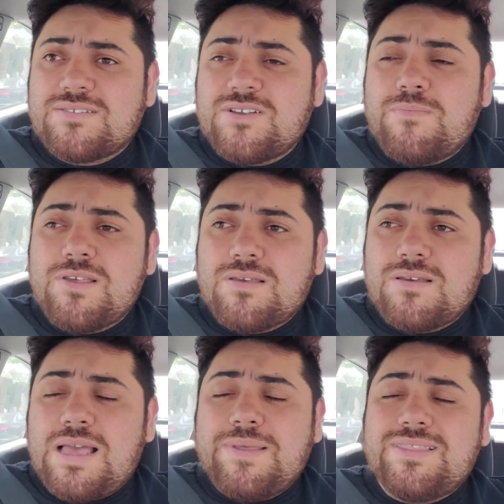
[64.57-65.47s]
So much.
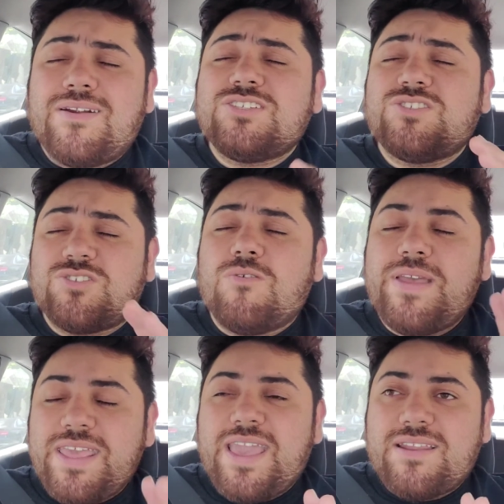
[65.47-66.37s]
I mean, there are so
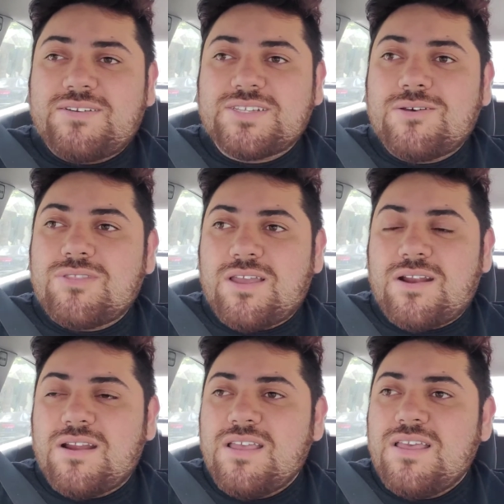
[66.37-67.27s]
many haters out there.